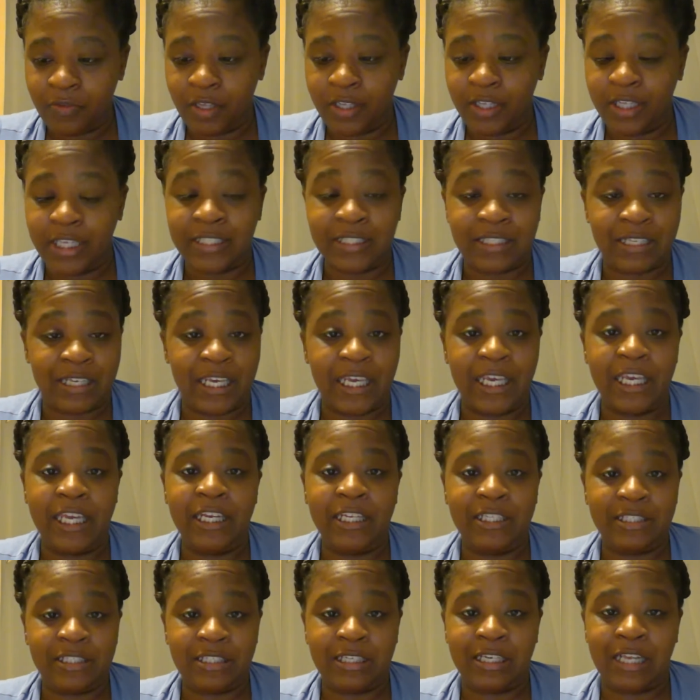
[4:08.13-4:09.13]
it's an
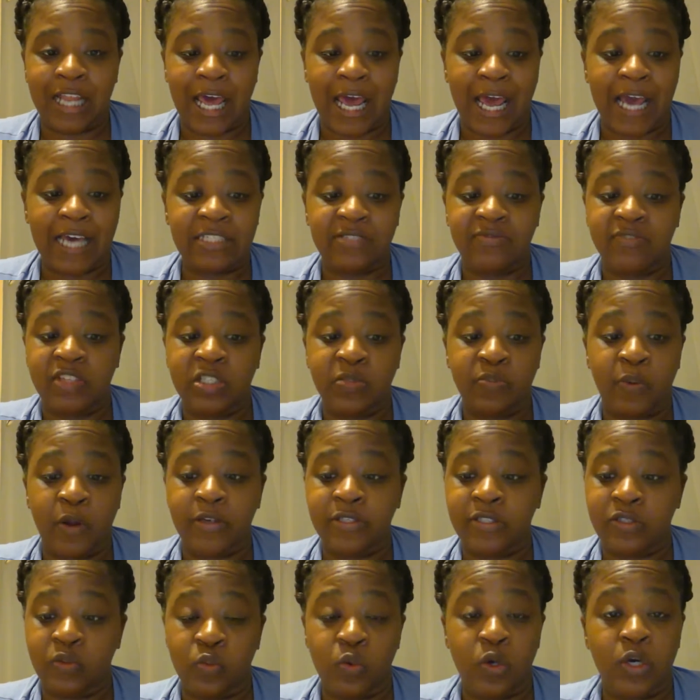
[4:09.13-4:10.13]
ending to lies. If this
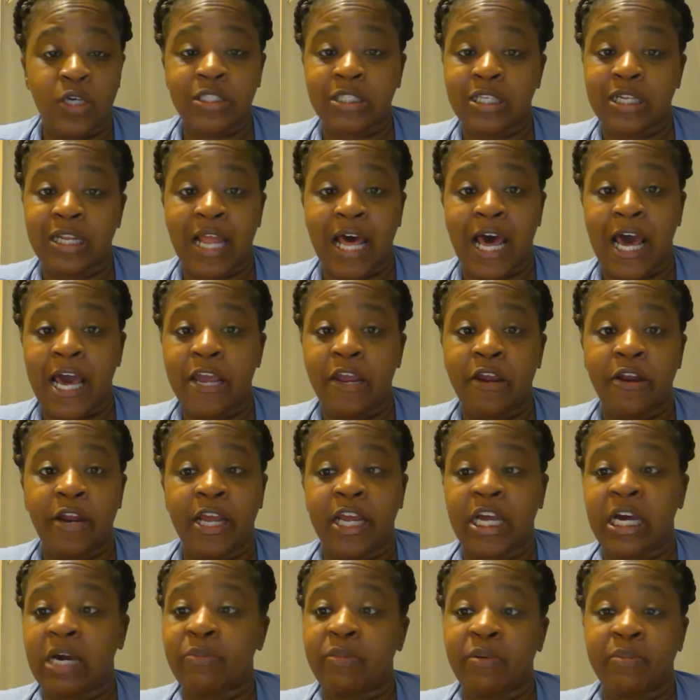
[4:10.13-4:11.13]
person was a liar, they're
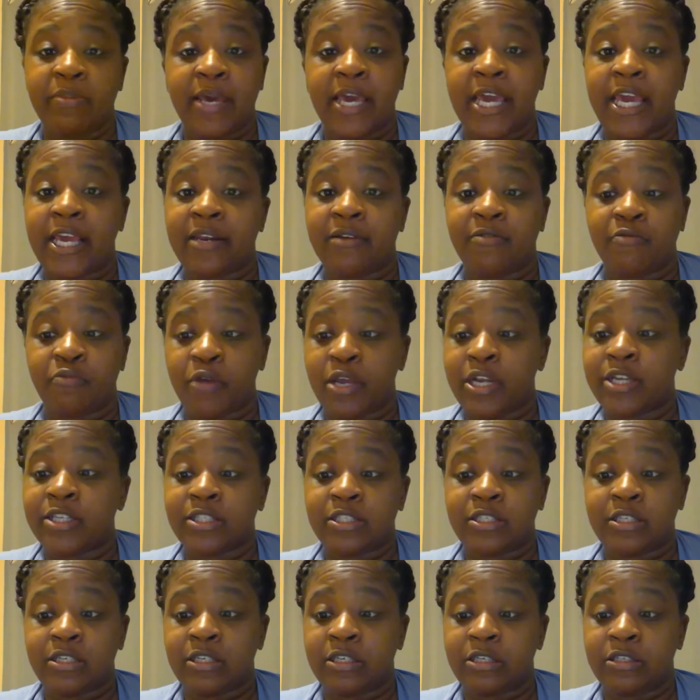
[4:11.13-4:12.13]
coming back ready
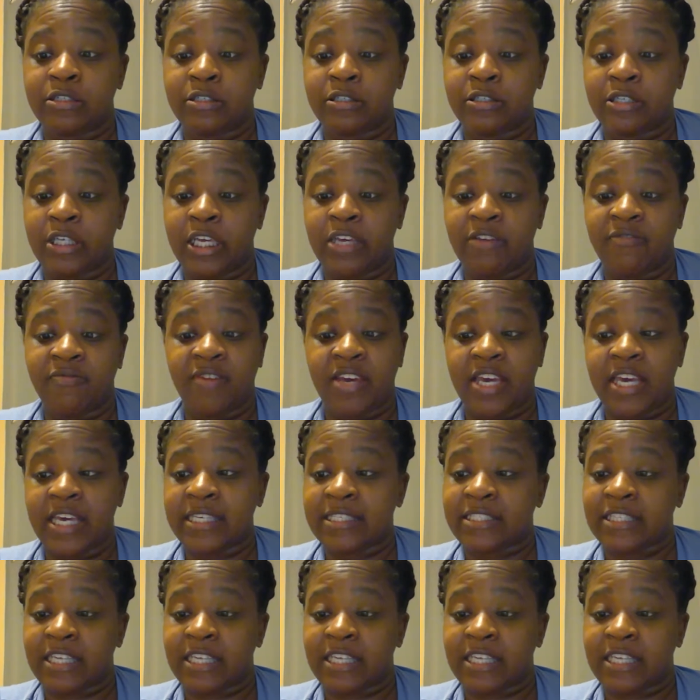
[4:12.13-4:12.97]
to invest.